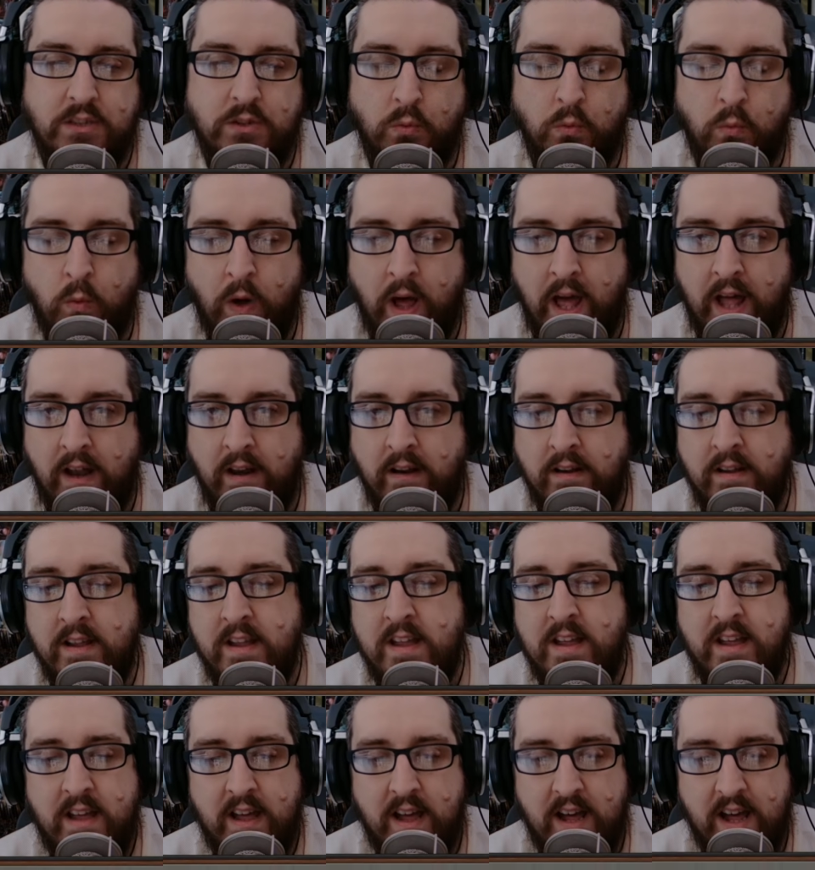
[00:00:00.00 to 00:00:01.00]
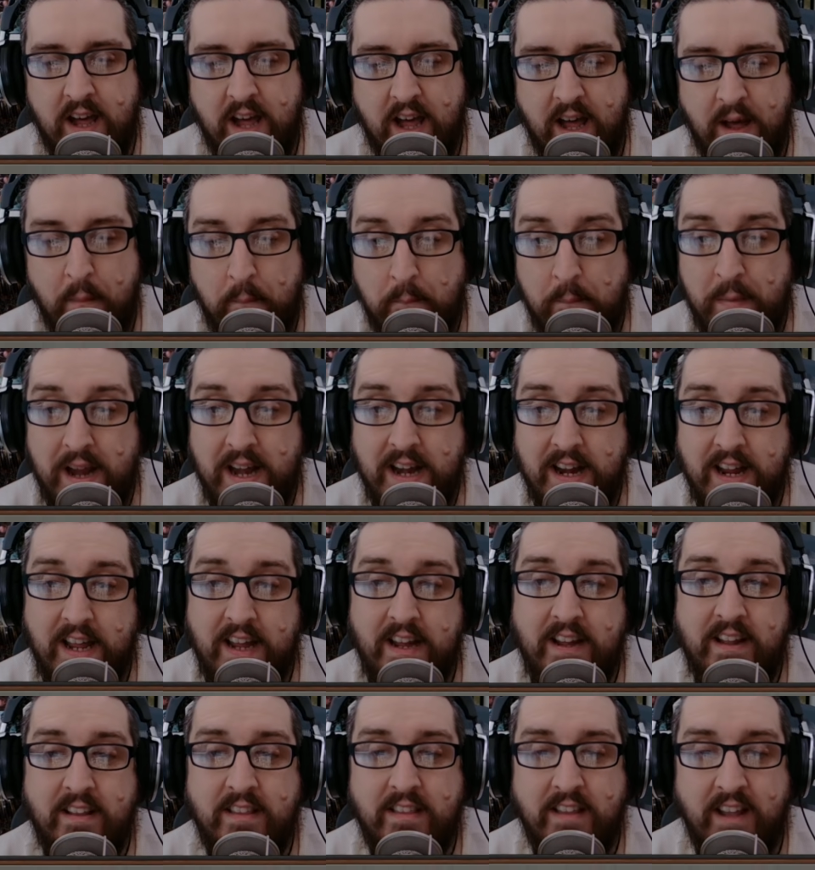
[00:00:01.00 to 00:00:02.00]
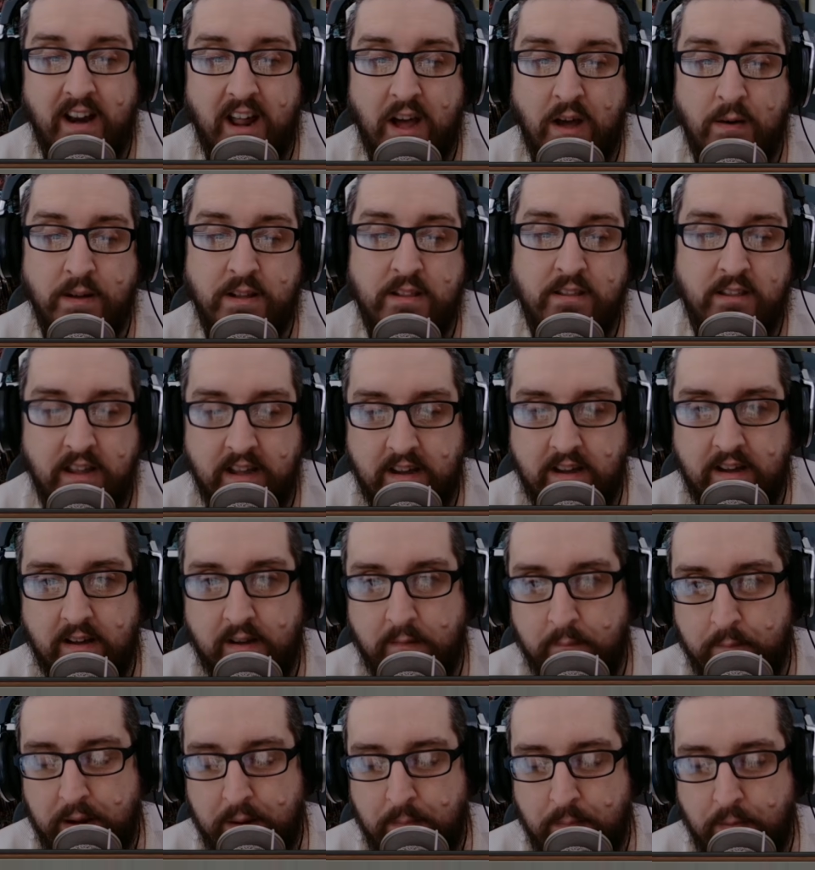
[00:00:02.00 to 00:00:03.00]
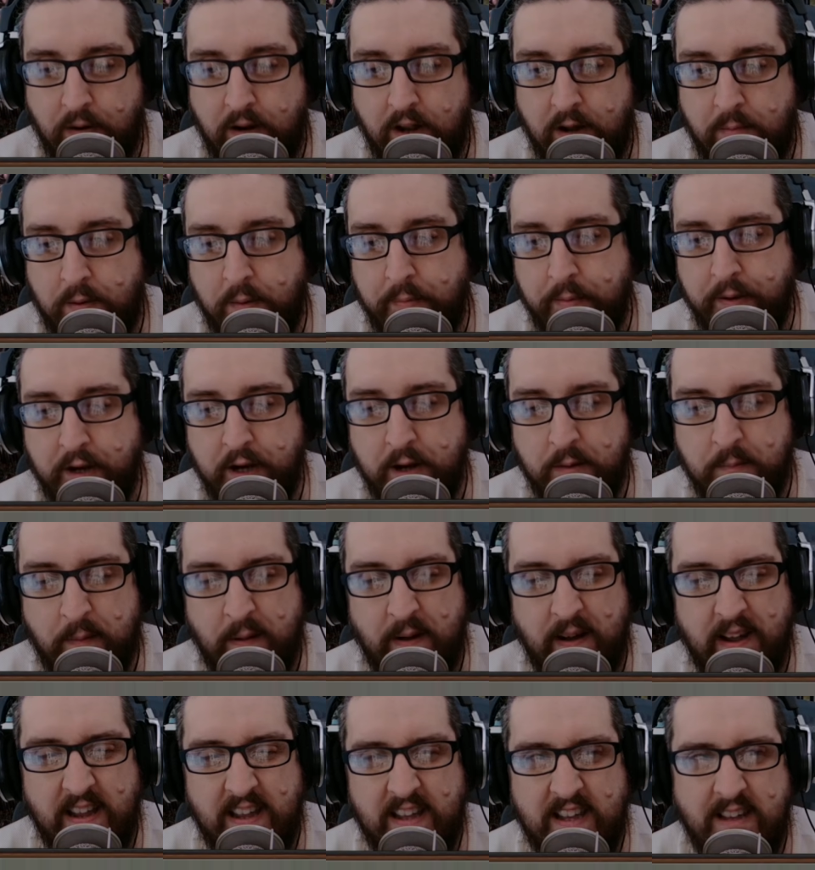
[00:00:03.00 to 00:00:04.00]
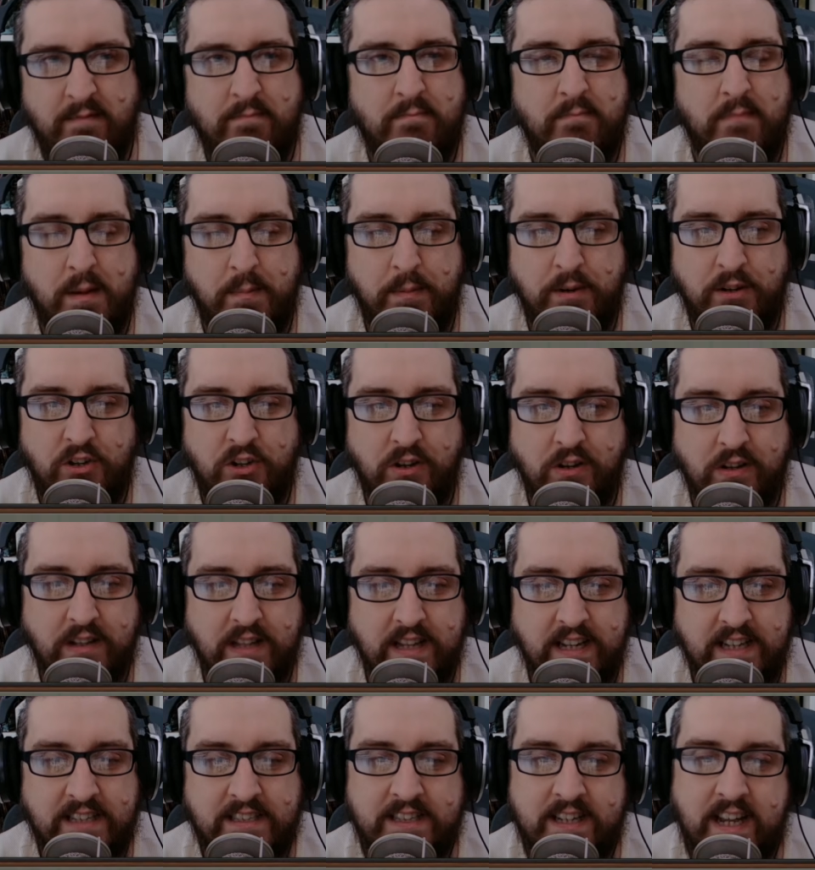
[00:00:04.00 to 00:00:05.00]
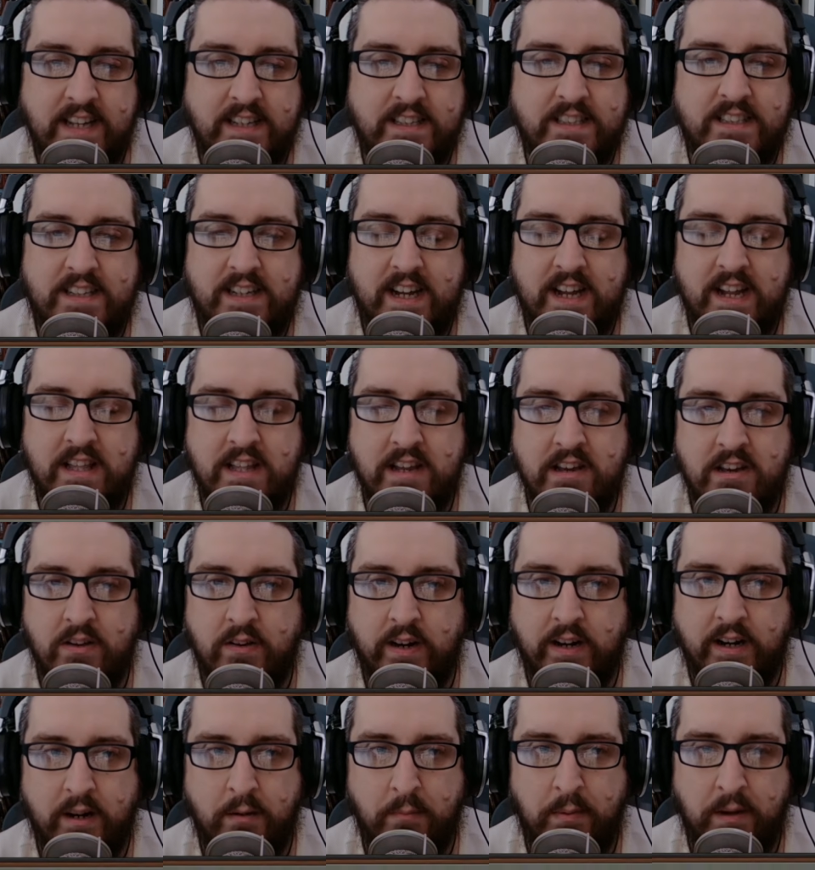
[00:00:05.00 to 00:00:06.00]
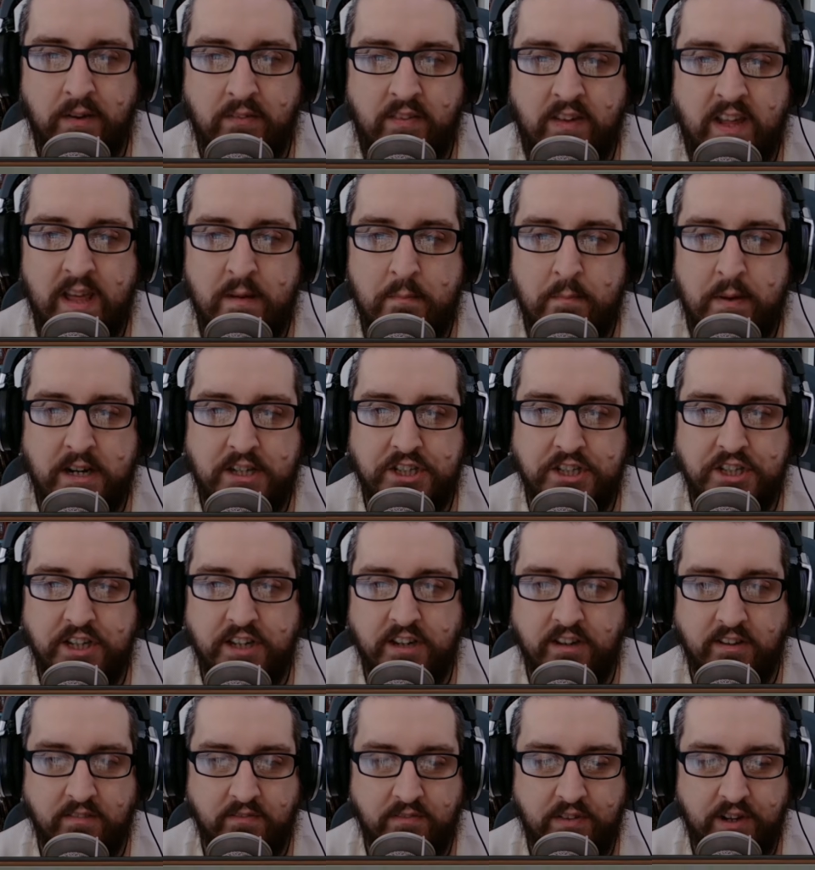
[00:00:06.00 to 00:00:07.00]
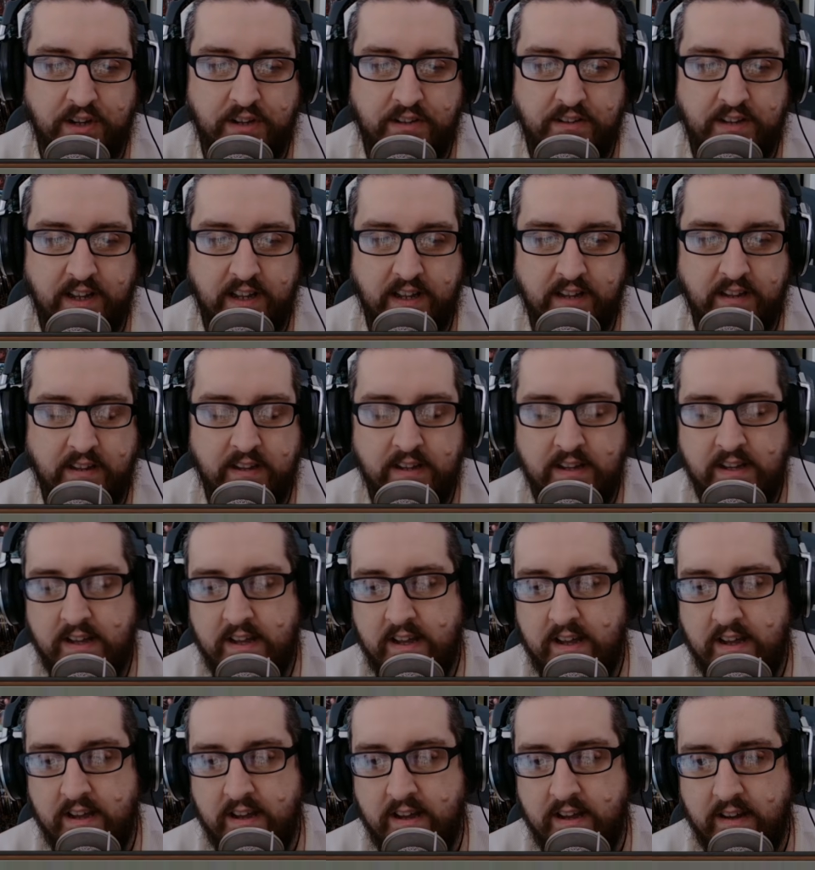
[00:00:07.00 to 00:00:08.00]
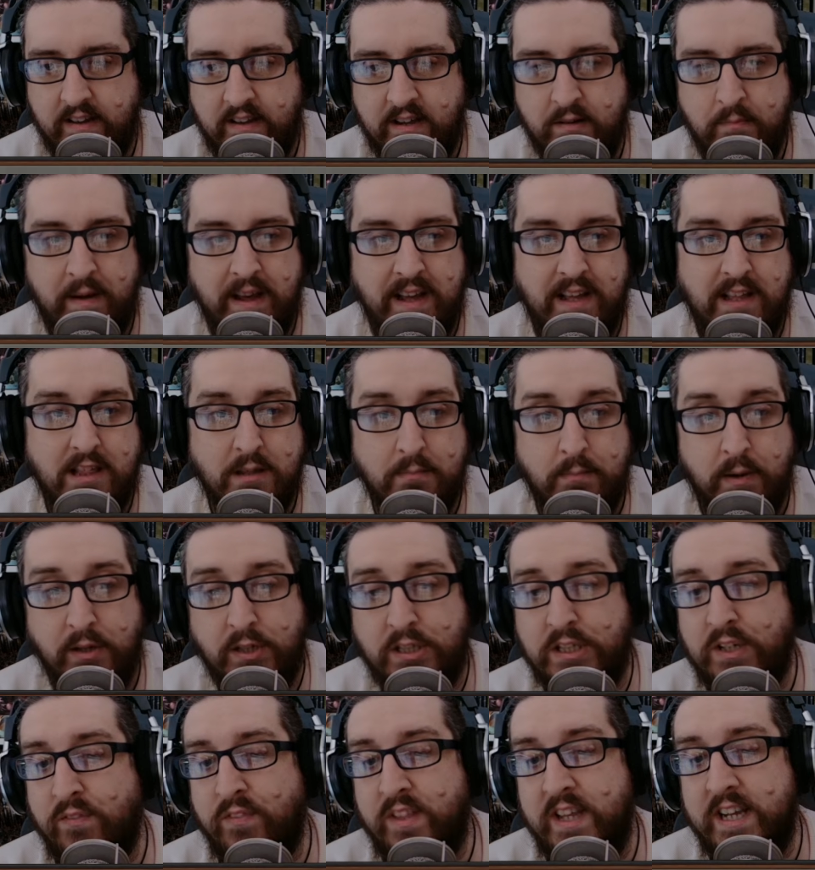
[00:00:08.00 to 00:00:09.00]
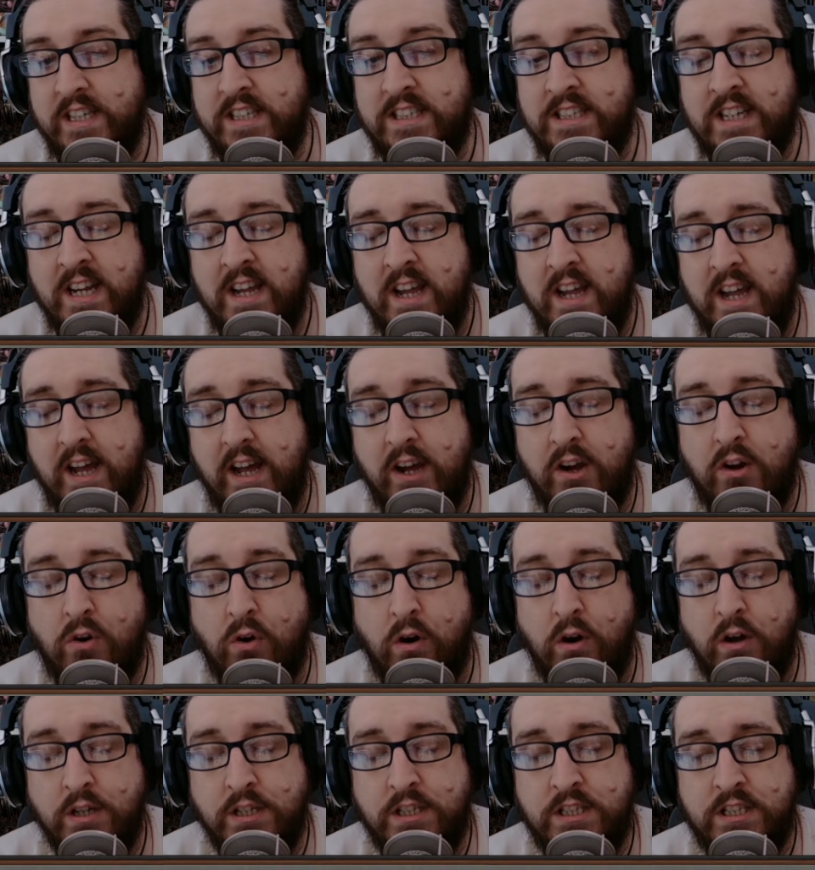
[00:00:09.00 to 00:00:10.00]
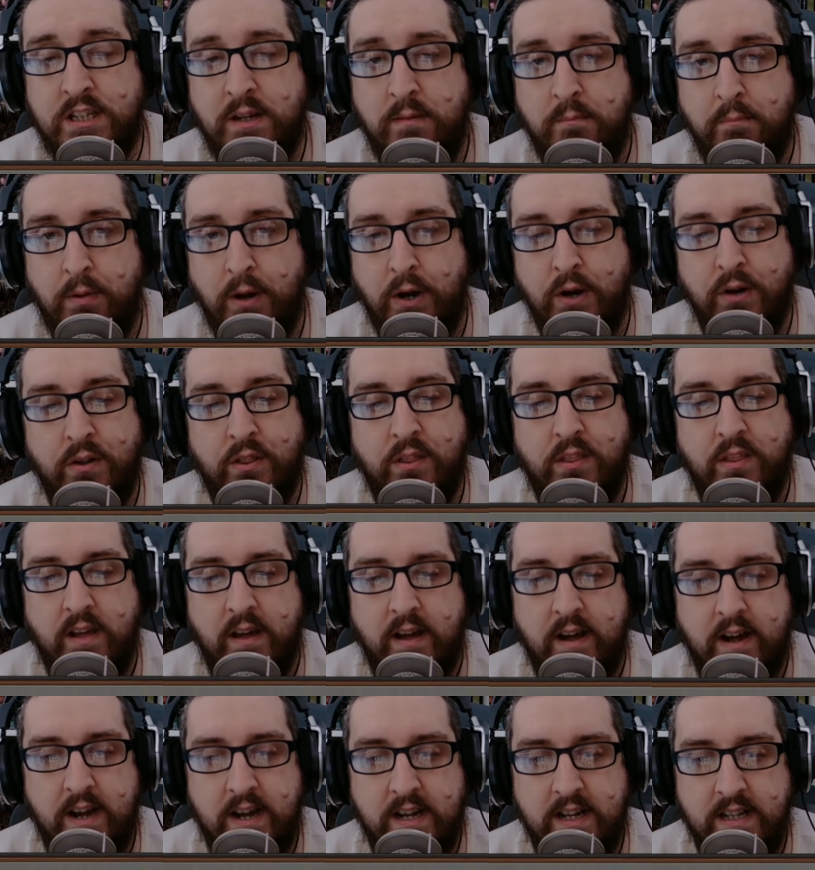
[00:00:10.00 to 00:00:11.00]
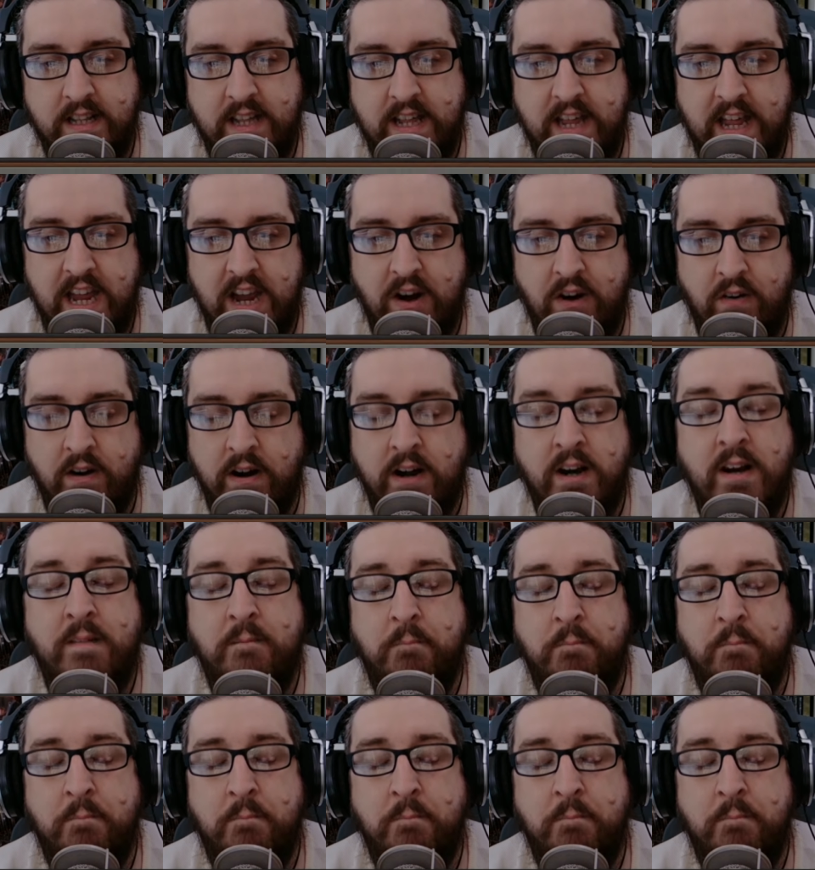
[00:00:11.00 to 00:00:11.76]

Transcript: well. Meaning that I would think people are probably going to buy maybe 2 of these sets and then do a little bit of kit bashing and converting to make the most of this across both the era